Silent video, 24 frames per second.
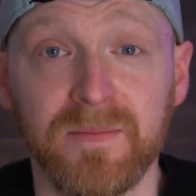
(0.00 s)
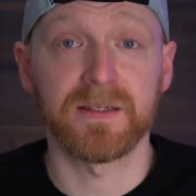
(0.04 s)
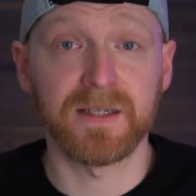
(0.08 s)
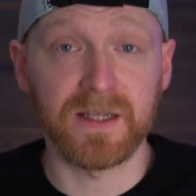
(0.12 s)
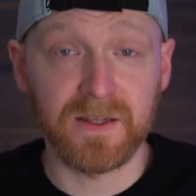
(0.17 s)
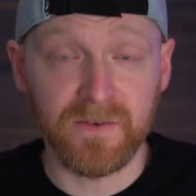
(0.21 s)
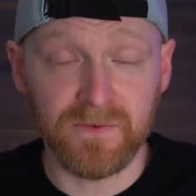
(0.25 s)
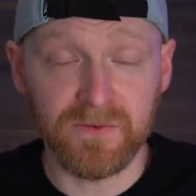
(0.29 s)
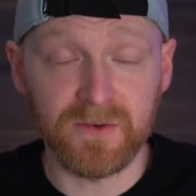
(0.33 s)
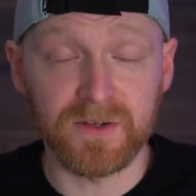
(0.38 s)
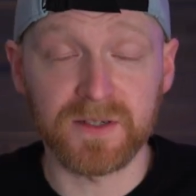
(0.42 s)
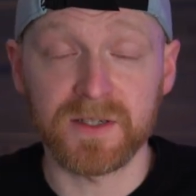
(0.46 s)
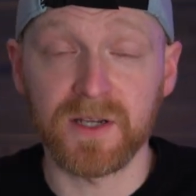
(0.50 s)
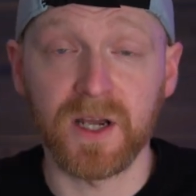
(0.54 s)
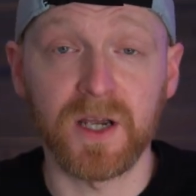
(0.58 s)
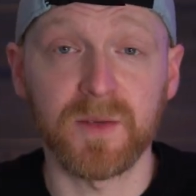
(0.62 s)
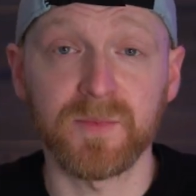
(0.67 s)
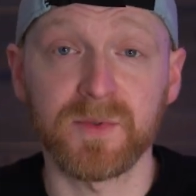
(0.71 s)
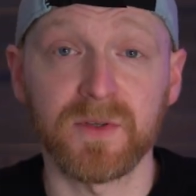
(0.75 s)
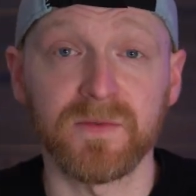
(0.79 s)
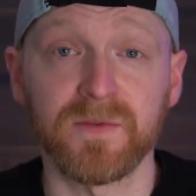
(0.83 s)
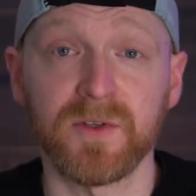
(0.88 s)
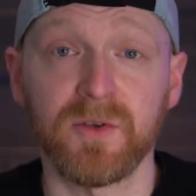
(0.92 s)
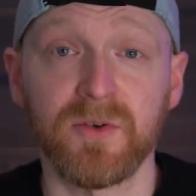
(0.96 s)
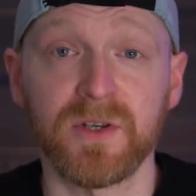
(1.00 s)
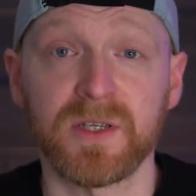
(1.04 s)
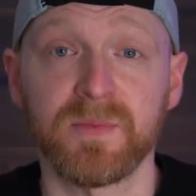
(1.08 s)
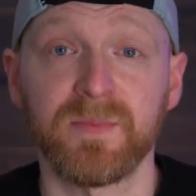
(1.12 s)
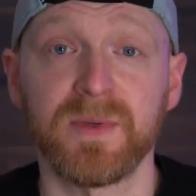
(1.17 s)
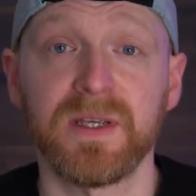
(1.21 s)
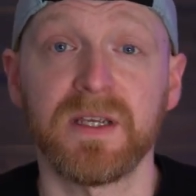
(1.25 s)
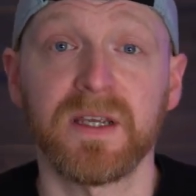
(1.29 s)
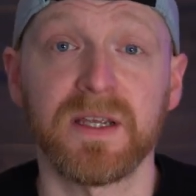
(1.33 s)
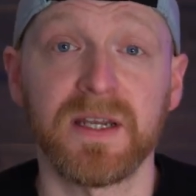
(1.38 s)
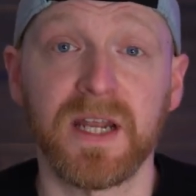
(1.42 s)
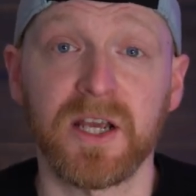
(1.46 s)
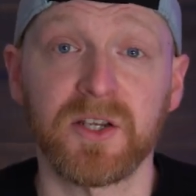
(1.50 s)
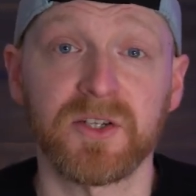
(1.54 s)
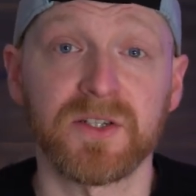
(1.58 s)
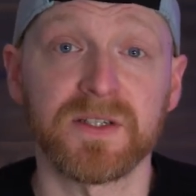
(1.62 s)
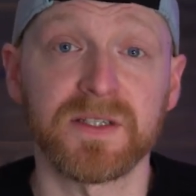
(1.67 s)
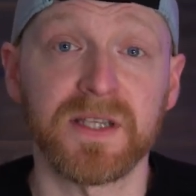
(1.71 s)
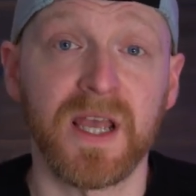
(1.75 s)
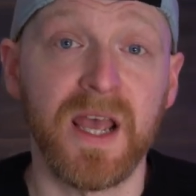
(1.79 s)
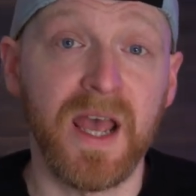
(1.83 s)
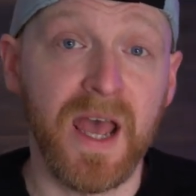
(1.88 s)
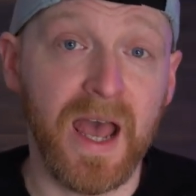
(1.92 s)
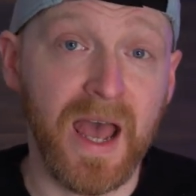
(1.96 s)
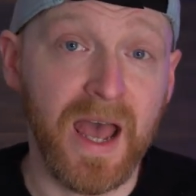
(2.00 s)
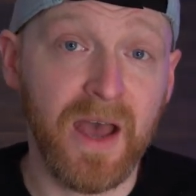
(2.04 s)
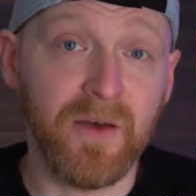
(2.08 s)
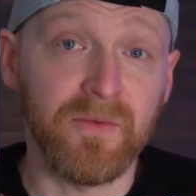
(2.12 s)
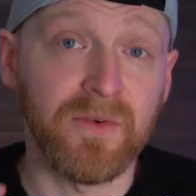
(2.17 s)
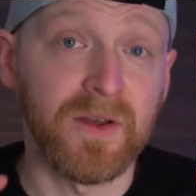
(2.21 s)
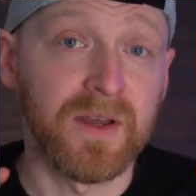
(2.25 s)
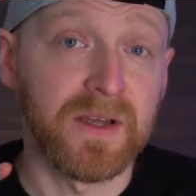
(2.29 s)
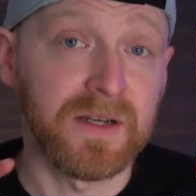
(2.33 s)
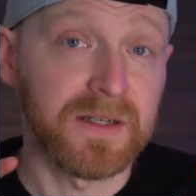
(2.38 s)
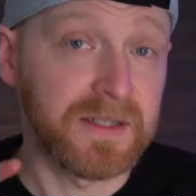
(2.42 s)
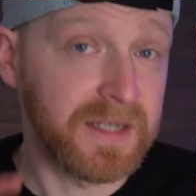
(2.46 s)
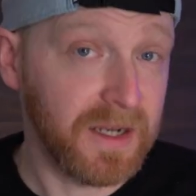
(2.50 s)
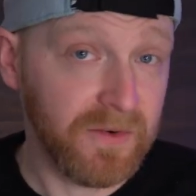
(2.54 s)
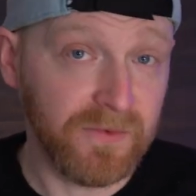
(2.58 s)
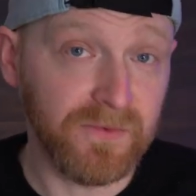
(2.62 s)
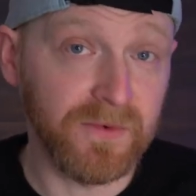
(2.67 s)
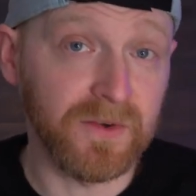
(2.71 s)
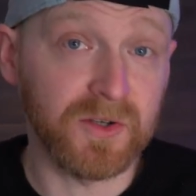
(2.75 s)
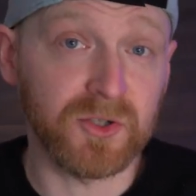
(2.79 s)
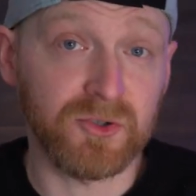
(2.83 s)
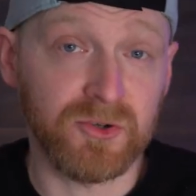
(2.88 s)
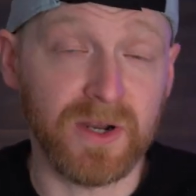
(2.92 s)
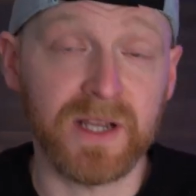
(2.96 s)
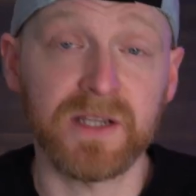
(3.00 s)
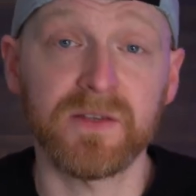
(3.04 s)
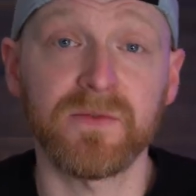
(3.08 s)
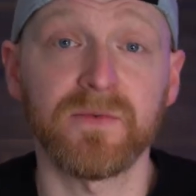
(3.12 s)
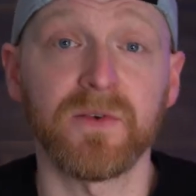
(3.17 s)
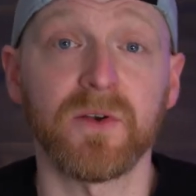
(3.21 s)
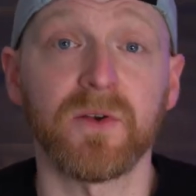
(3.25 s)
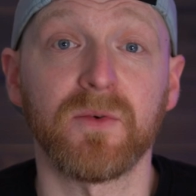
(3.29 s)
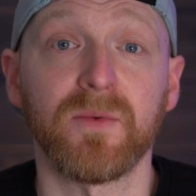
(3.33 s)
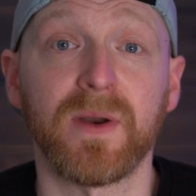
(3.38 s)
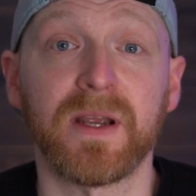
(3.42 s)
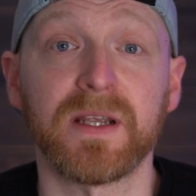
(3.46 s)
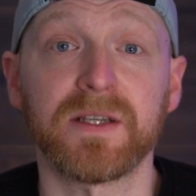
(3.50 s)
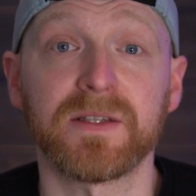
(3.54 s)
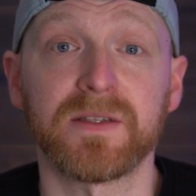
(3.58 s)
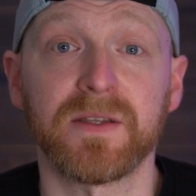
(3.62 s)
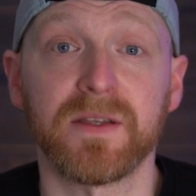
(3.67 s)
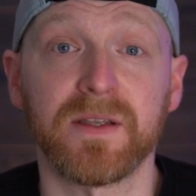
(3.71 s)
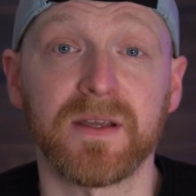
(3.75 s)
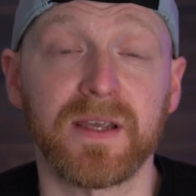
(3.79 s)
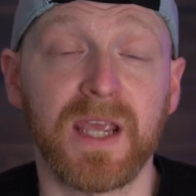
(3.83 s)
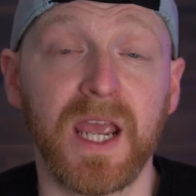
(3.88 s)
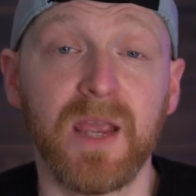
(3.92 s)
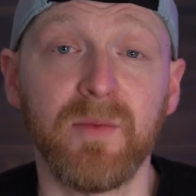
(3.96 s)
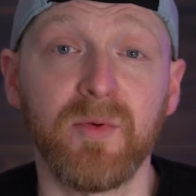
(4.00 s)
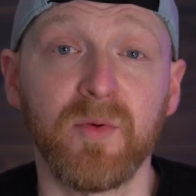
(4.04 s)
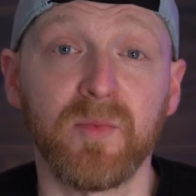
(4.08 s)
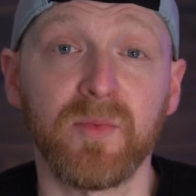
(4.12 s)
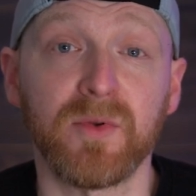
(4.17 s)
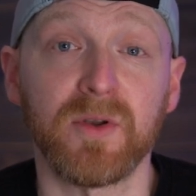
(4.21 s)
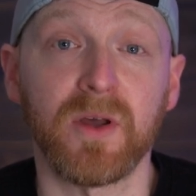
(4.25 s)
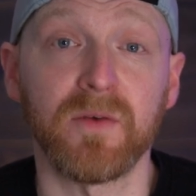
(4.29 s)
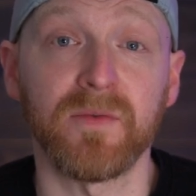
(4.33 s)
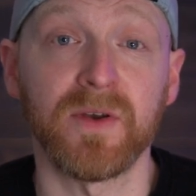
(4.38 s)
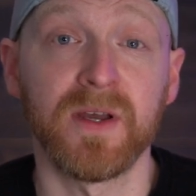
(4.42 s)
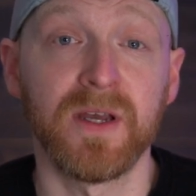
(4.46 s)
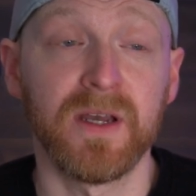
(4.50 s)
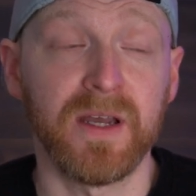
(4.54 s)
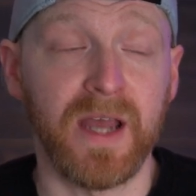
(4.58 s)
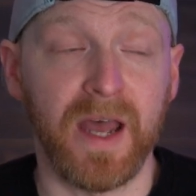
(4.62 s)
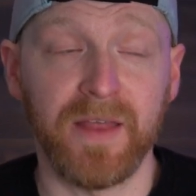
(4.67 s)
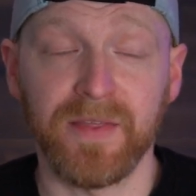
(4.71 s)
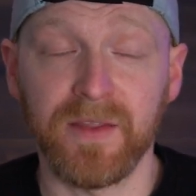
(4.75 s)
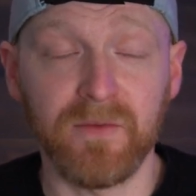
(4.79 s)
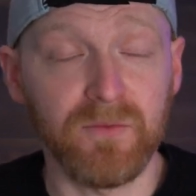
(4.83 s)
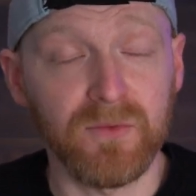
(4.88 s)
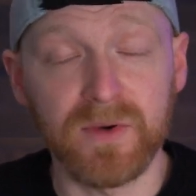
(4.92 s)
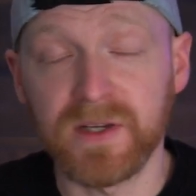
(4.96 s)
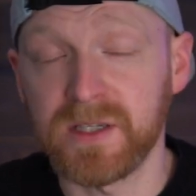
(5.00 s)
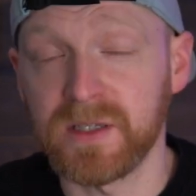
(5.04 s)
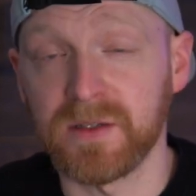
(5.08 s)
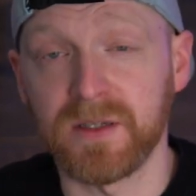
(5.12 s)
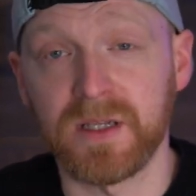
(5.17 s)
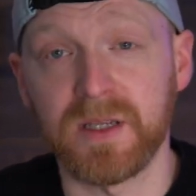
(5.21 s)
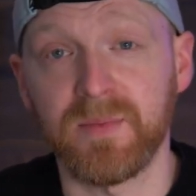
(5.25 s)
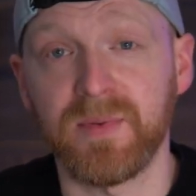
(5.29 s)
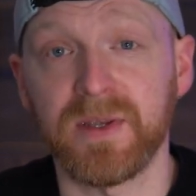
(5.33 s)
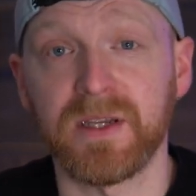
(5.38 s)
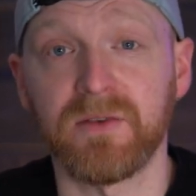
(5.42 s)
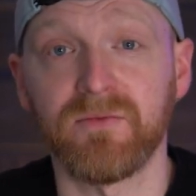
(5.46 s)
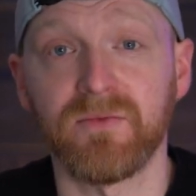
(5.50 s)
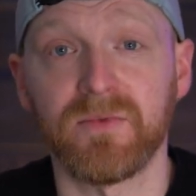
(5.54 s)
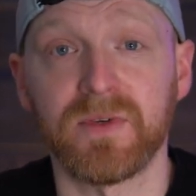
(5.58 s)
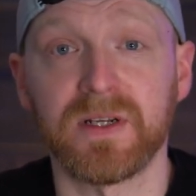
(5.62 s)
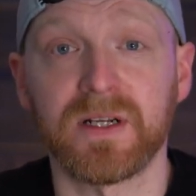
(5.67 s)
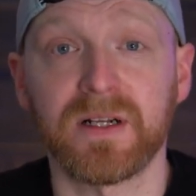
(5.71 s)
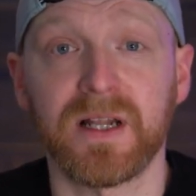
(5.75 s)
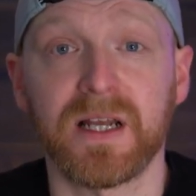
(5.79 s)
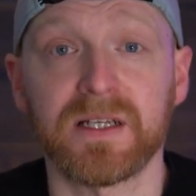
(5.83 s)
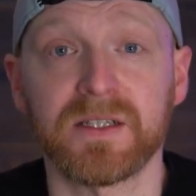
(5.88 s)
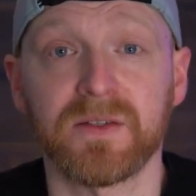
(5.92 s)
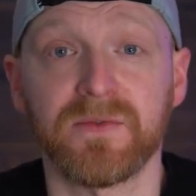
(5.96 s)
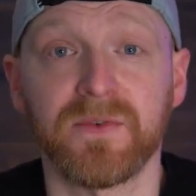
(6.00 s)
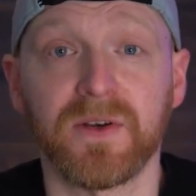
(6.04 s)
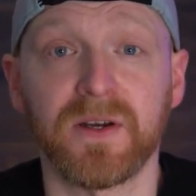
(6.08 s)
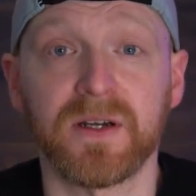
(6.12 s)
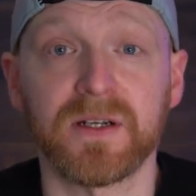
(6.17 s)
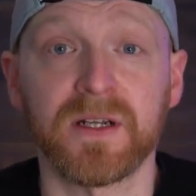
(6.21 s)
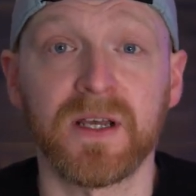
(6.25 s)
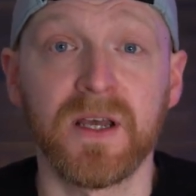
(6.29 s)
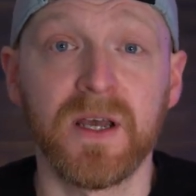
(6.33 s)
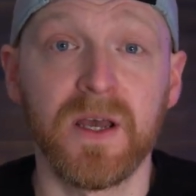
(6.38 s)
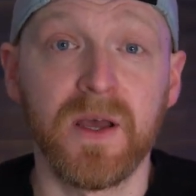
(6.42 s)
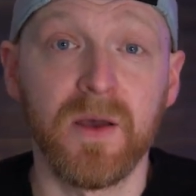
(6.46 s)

Different types of USB connections have different transfer rates that they're capable of, and they've recently been reclassified.